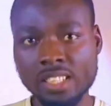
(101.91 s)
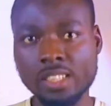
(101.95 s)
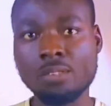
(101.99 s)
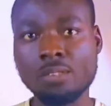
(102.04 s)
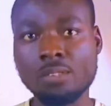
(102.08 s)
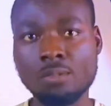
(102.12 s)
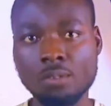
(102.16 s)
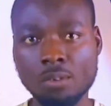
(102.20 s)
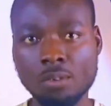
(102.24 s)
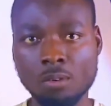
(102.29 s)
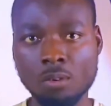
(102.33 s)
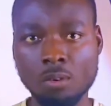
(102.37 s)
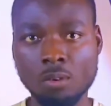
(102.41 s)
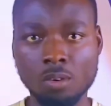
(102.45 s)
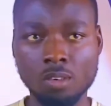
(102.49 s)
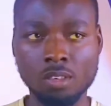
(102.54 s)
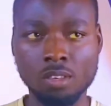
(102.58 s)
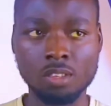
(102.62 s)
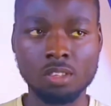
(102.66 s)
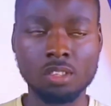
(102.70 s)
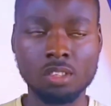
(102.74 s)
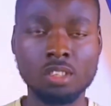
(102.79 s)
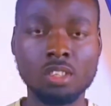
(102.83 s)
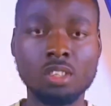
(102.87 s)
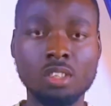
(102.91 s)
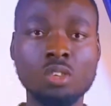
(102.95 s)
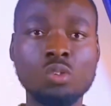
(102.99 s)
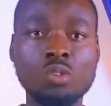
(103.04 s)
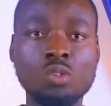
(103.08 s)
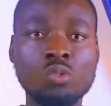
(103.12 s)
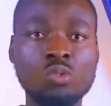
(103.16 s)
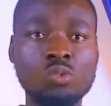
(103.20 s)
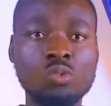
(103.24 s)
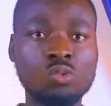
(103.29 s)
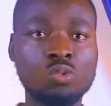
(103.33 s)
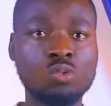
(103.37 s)
difficult
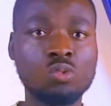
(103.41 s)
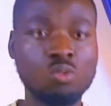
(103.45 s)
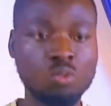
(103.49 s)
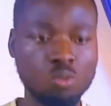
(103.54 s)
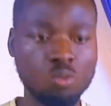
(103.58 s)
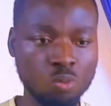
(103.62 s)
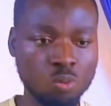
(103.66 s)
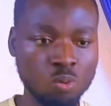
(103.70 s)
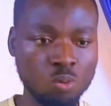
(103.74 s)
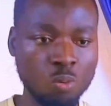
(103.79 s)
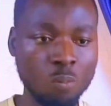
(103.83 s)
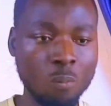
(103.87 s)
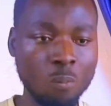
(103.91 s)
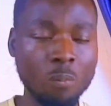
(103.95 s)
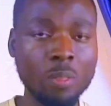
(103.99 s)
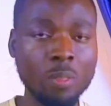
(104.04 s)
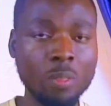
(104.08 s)
to